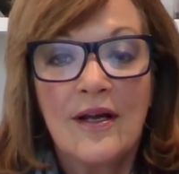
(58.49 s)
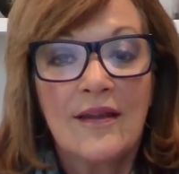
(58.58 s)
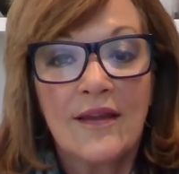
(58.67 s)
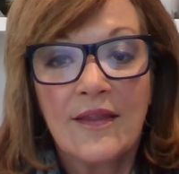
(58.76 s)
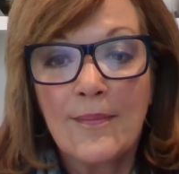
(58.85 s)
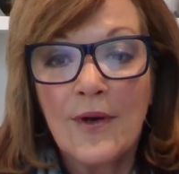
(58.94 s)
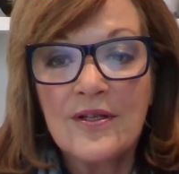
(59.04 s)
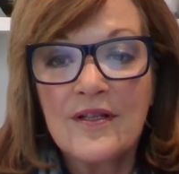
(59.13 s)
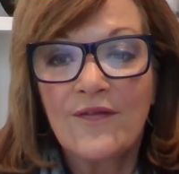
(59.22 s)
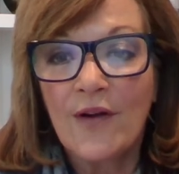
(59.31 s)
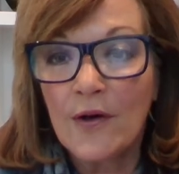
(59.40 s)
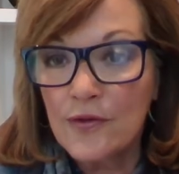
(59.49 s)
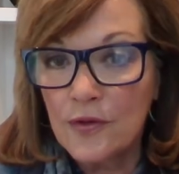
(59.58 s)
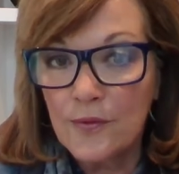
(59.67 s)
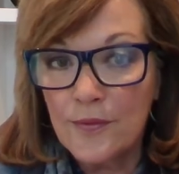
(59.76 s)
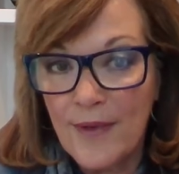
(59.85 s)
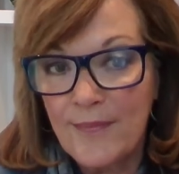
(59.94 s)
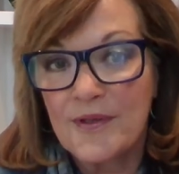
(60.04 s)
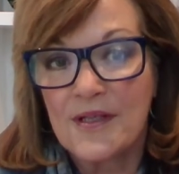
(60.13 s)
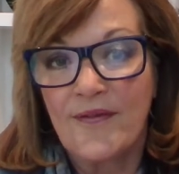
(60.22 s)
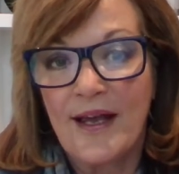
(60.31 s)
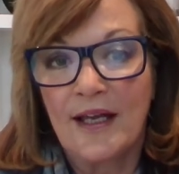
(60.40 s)
that the most vulnerable members
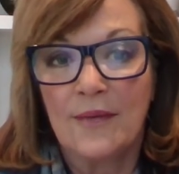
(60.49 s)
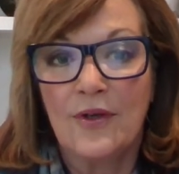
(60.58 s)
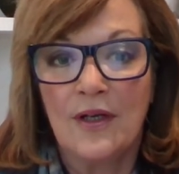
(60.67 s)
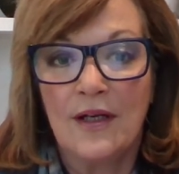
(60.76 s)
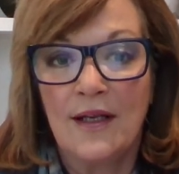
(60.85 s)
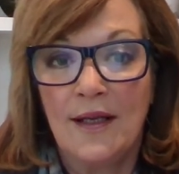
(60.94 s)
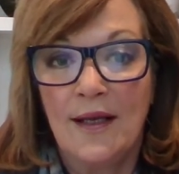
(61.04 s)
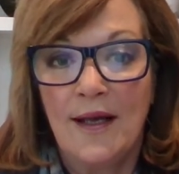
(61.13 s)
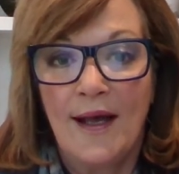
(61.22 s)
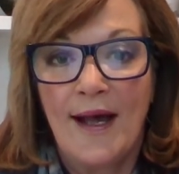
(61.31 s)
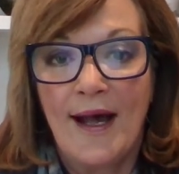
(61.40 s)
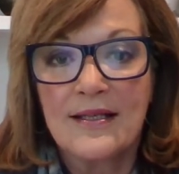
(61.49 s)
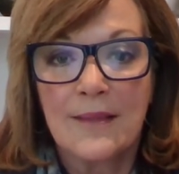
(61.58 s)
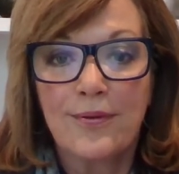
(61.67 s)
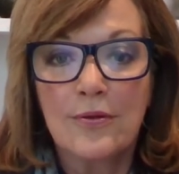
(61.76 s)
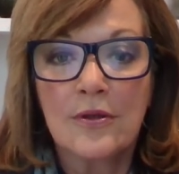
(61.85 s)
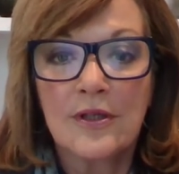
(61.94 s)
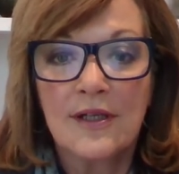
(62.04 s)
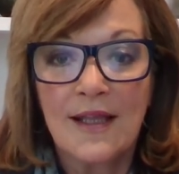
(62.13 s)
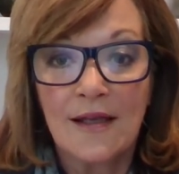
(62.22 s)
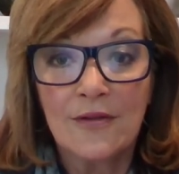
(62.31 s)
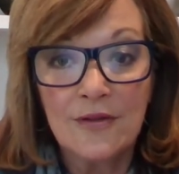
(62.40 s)
of our community are supported
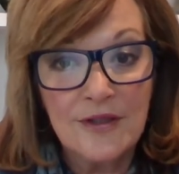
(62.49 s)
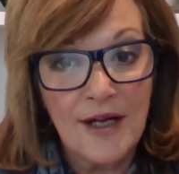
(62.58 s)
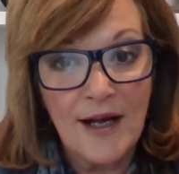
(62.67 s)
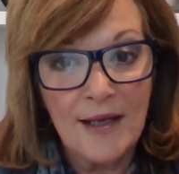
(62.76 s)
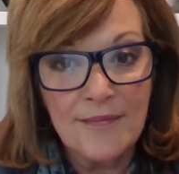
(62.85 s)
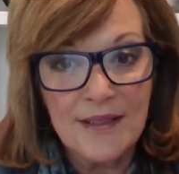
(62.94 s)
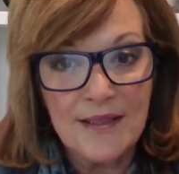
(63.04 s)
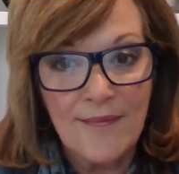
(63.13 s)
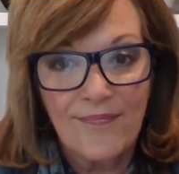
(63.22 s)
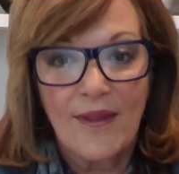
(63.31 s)
in the good times